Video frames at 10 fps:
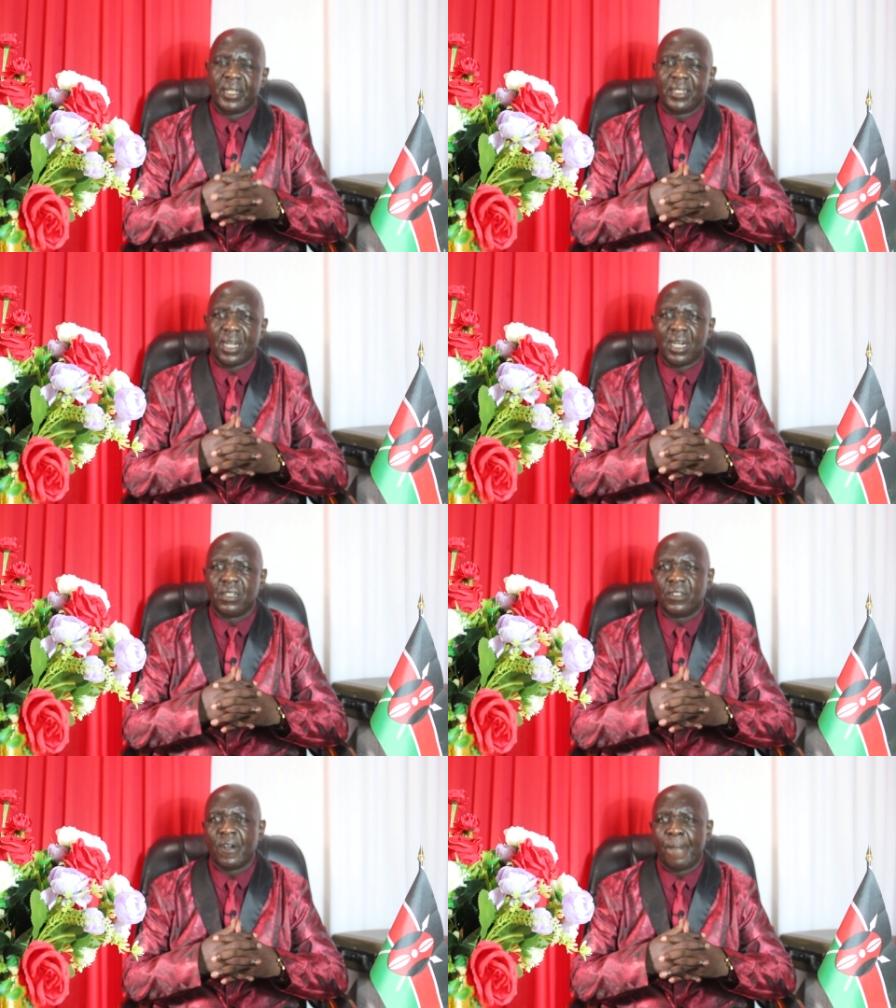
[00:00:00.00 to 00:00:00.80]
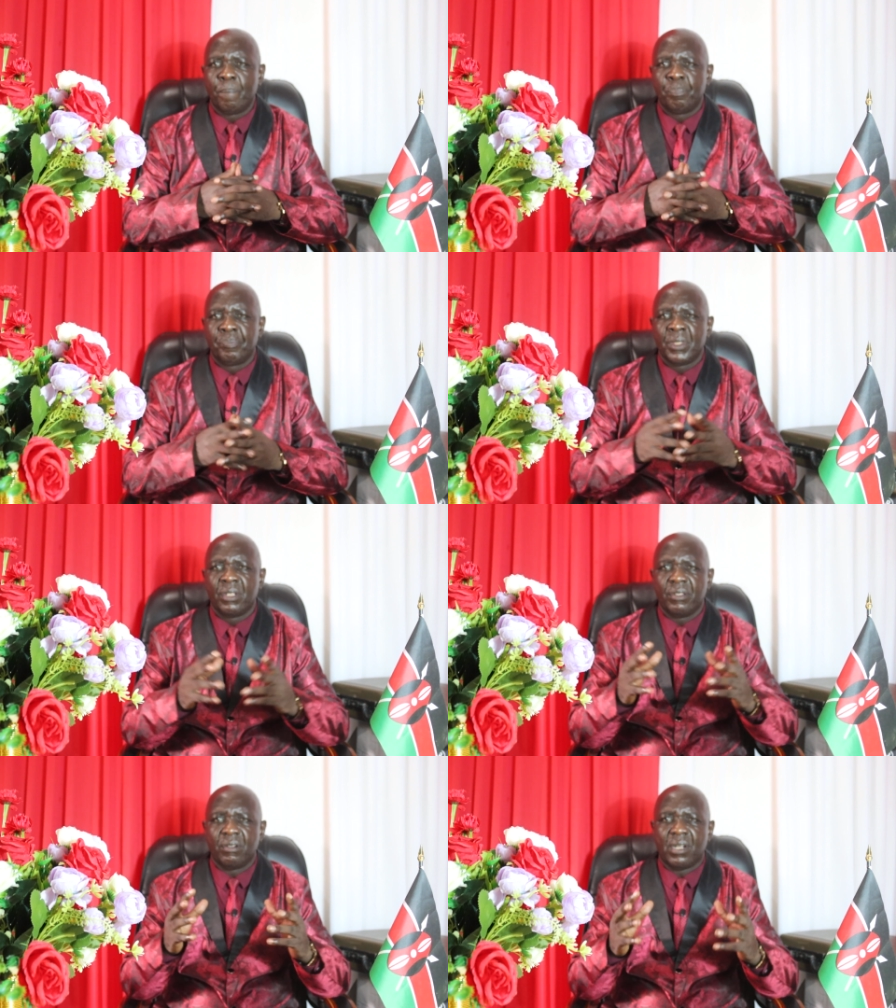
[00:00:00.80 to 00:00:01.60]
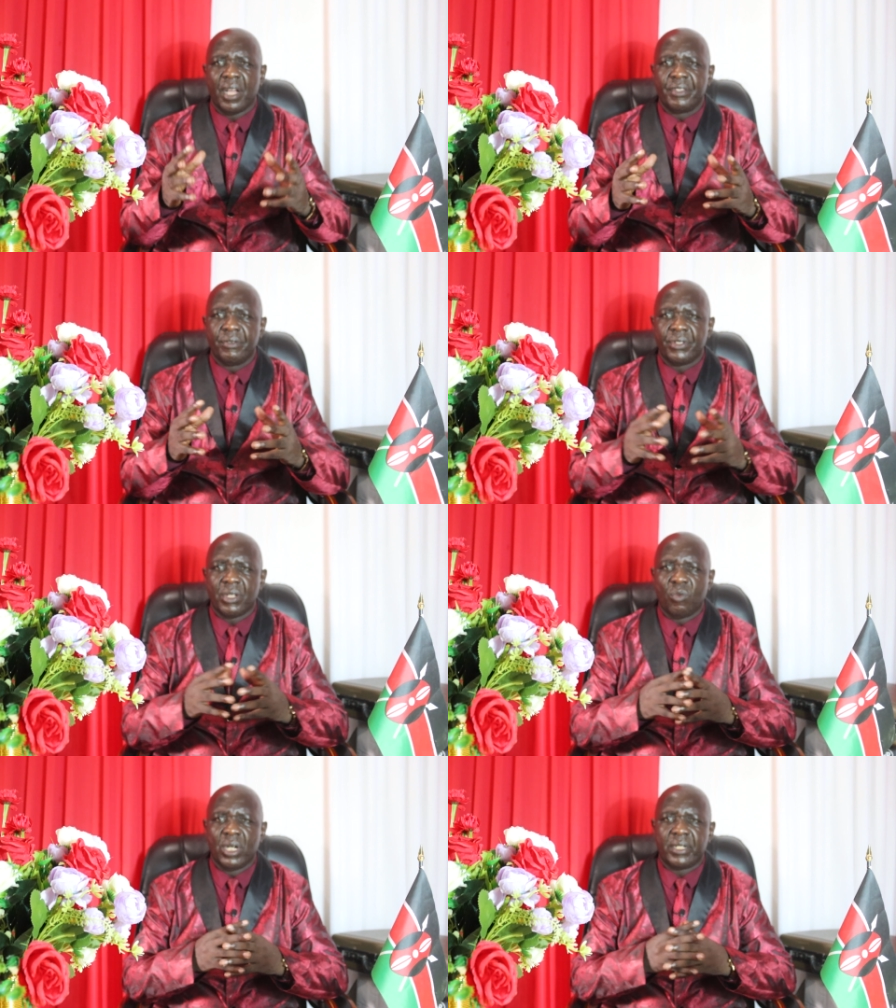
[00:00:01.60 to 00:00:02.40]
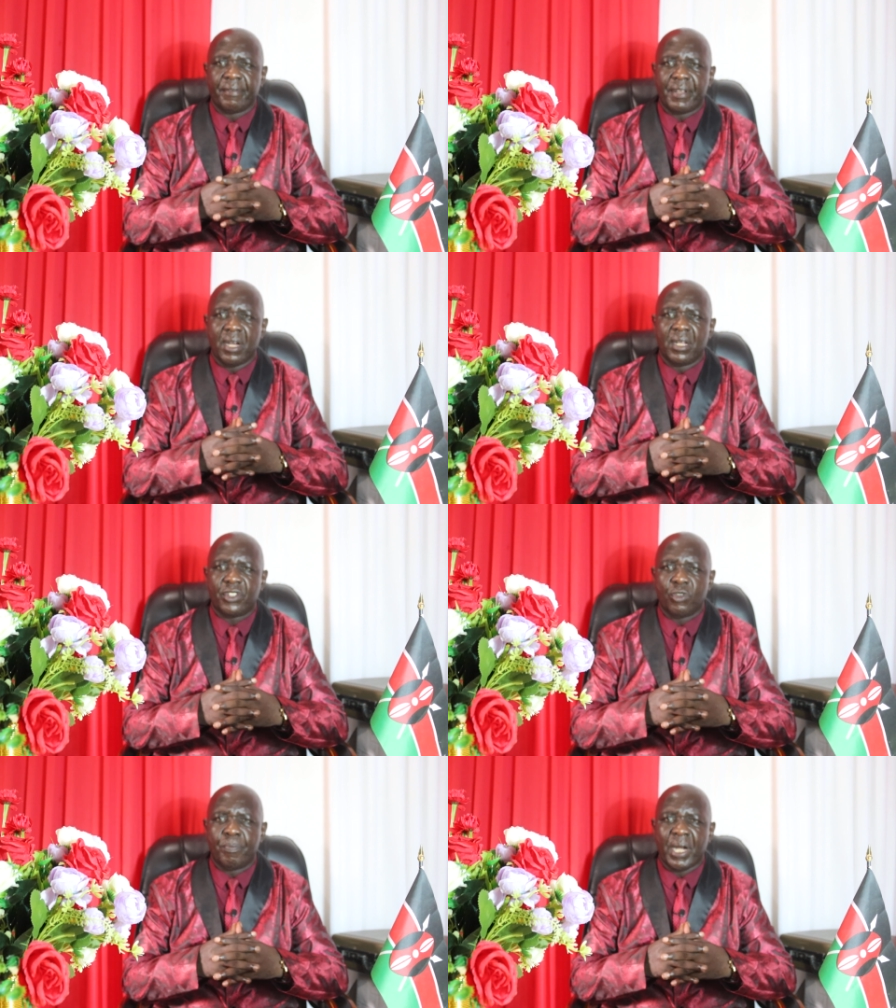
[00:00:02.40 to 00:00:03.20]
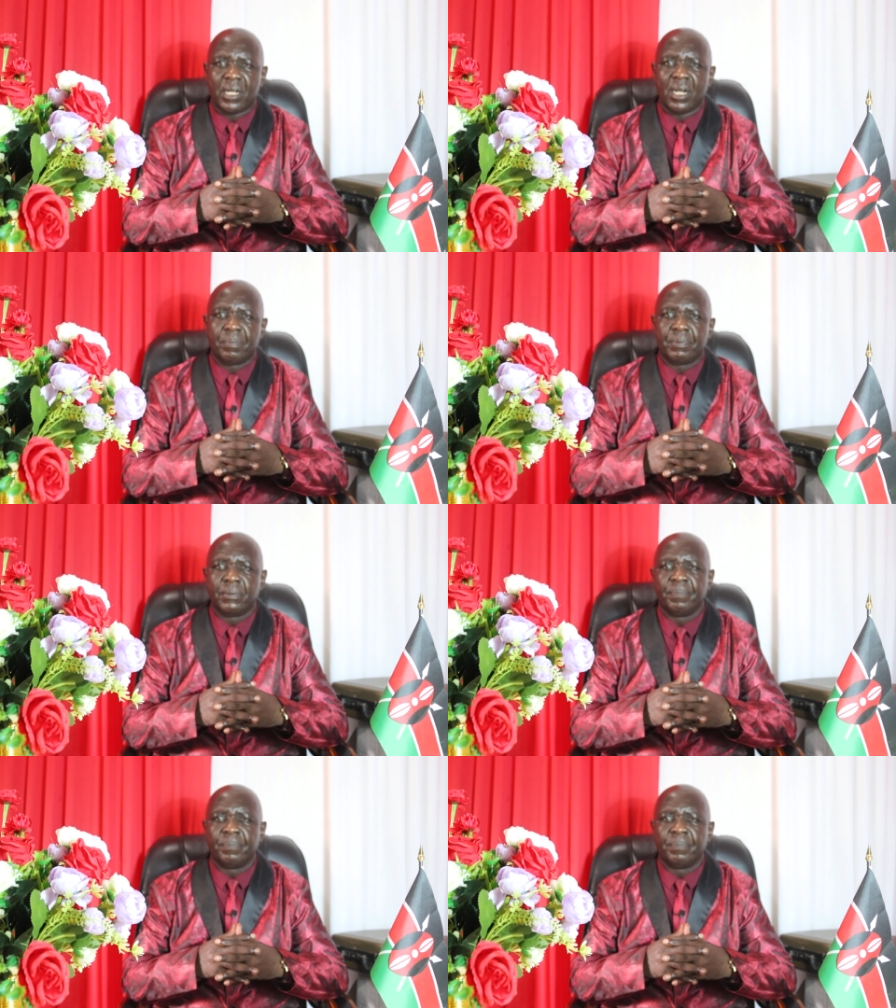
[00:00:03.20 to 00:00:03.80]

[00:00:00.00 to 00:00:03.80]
and how you can use the Word of God to back up